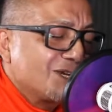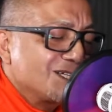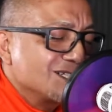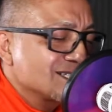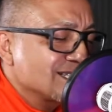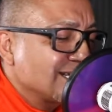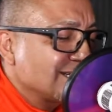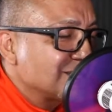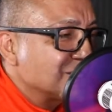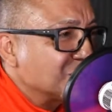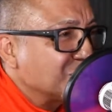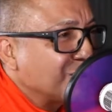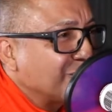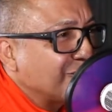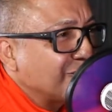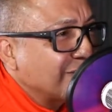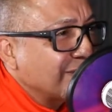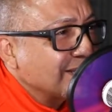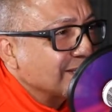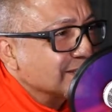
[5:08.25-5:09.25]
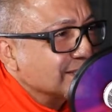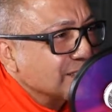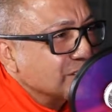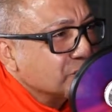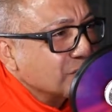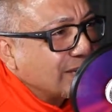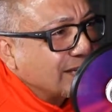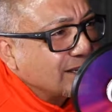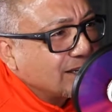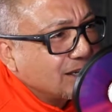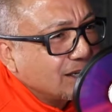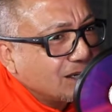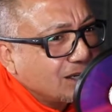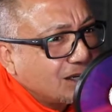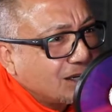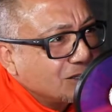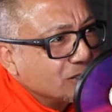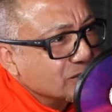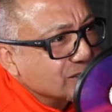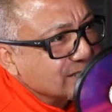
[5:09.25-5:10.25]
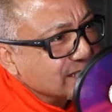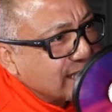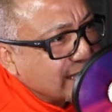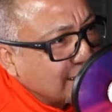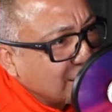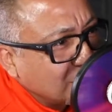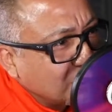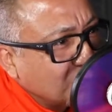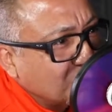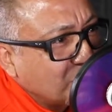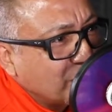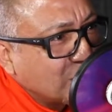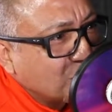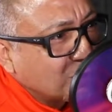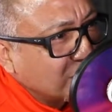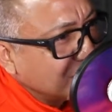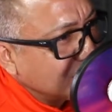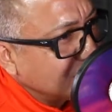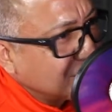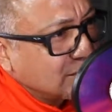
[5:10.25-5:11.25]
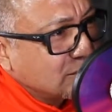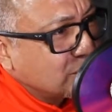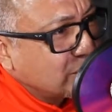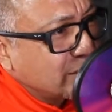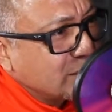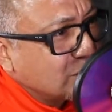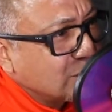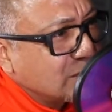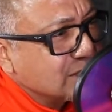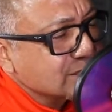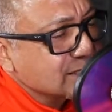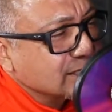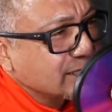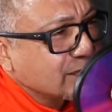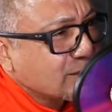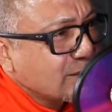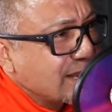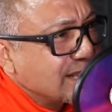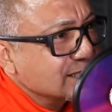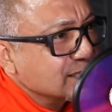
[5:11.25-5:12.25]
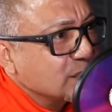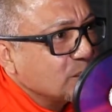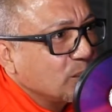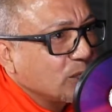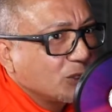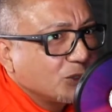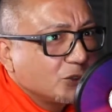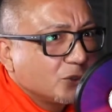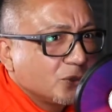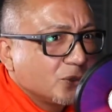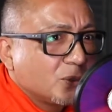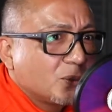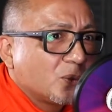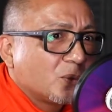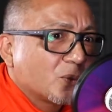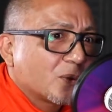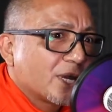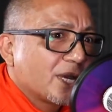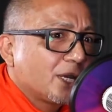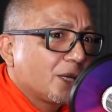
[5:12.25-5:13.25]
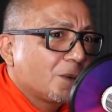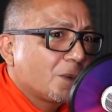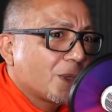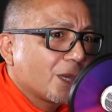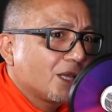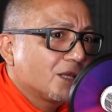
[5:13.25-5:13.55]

I decided to invest and try to understand a little bit what it was that they were asking me to do, right?